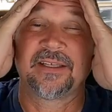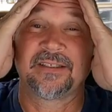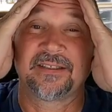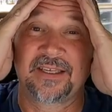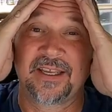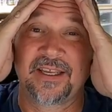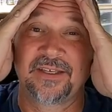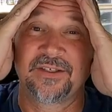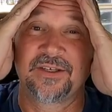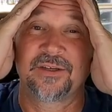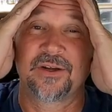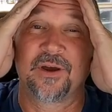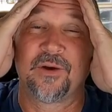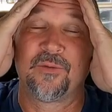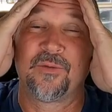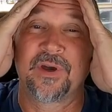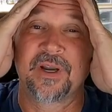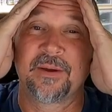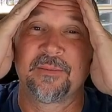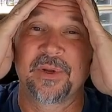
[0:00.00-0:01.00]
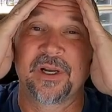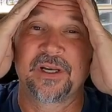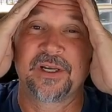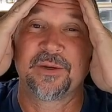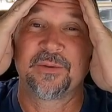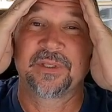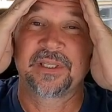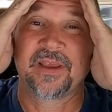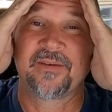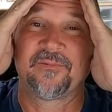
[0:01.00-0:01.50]
a decision on what I'm
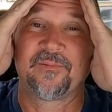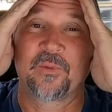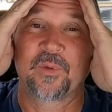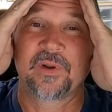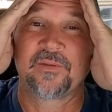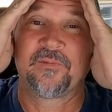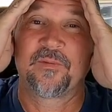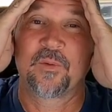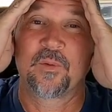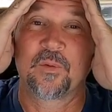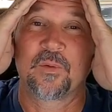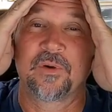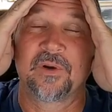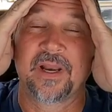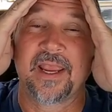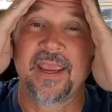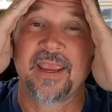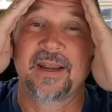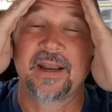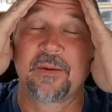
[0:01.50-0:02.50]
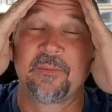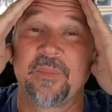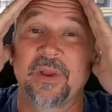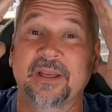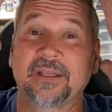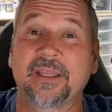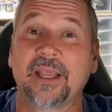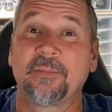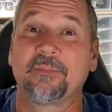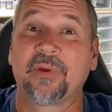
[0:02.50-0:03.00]
going to do with that 40 Ford, and I
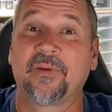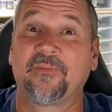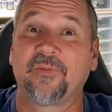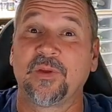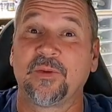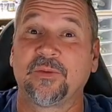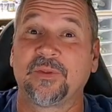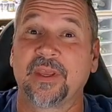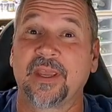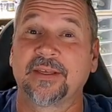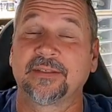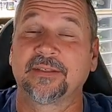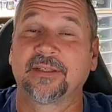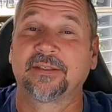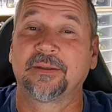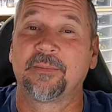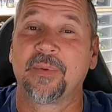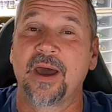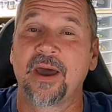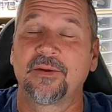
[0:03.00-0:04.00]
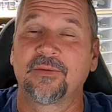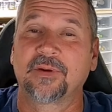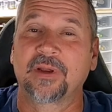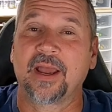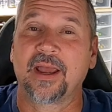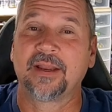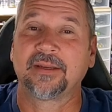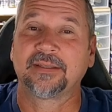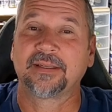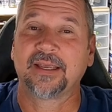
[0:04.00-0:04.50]
picked up a few things at the model
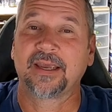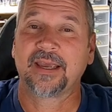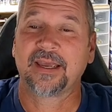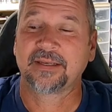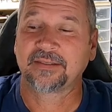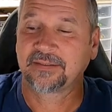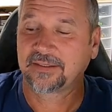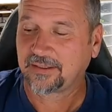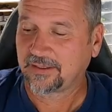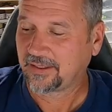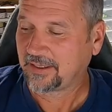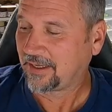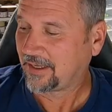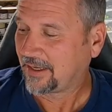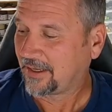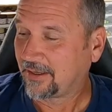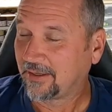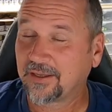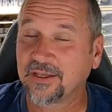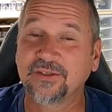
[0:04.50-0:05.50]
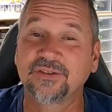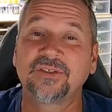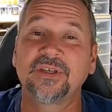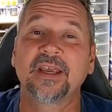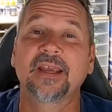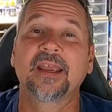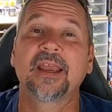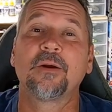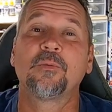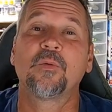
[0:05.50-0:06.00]
contest. Let's
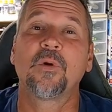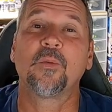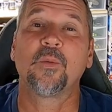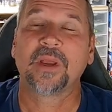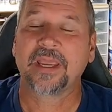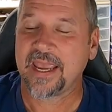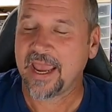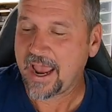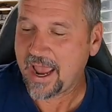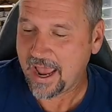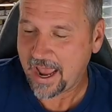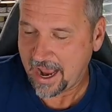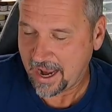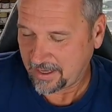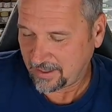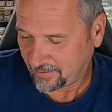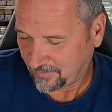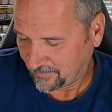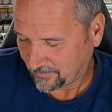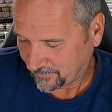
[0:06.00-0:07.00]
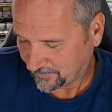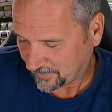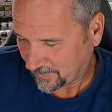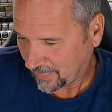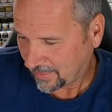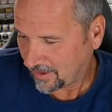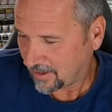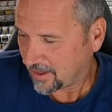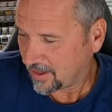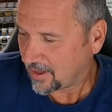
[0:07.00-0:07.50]
check out what we got.
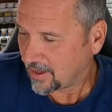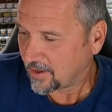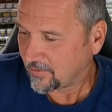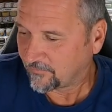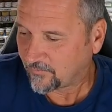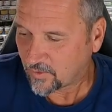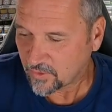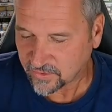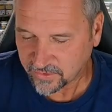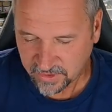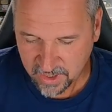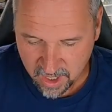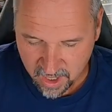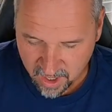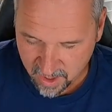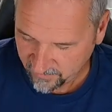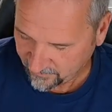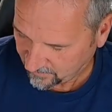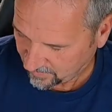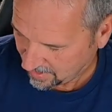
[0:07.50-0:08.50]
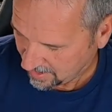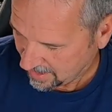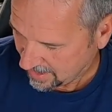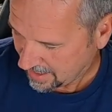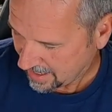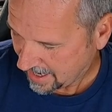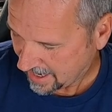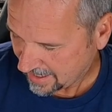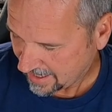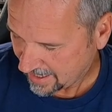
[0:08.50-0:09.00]
First off,
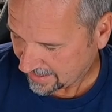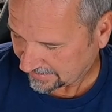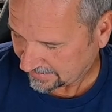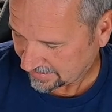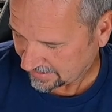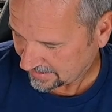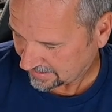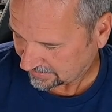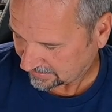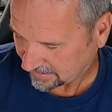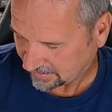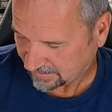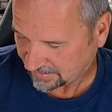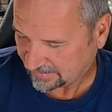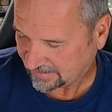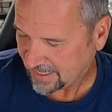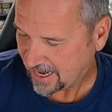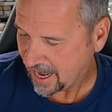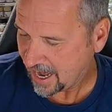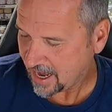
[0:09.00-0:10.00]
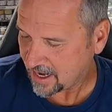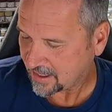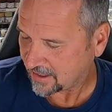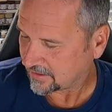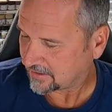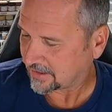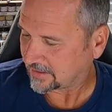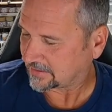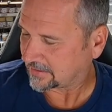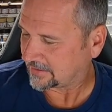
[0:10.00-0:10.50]
I got this
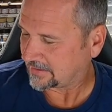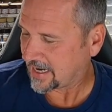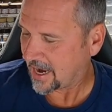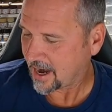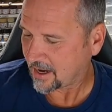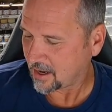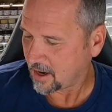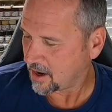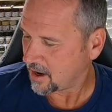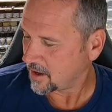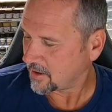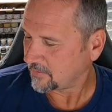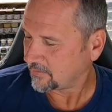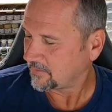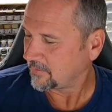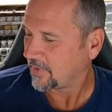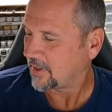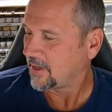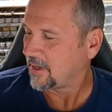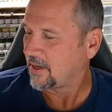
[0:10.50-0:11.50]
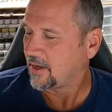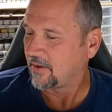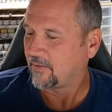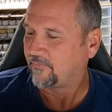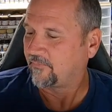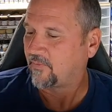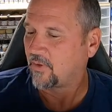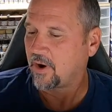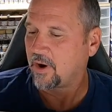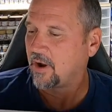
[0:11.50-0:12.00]
tank that's a tack-on
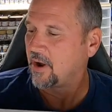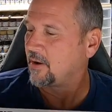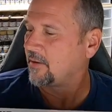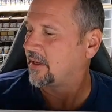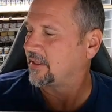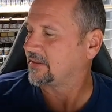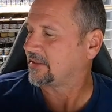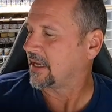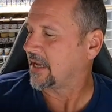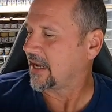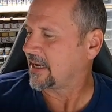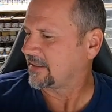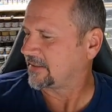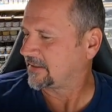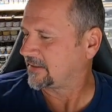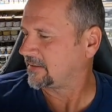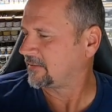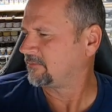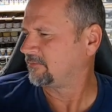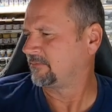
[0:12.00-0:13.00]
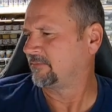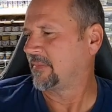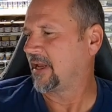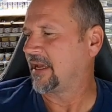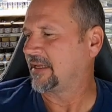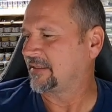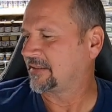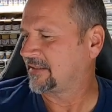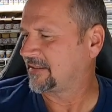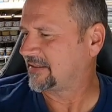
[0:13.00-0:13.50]
from, it's a
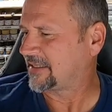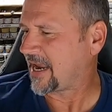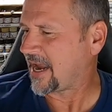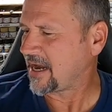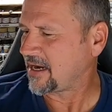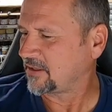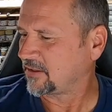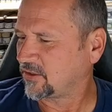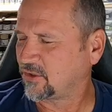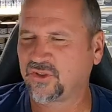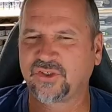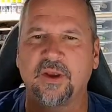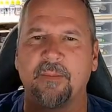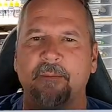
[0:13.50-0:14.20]
Saint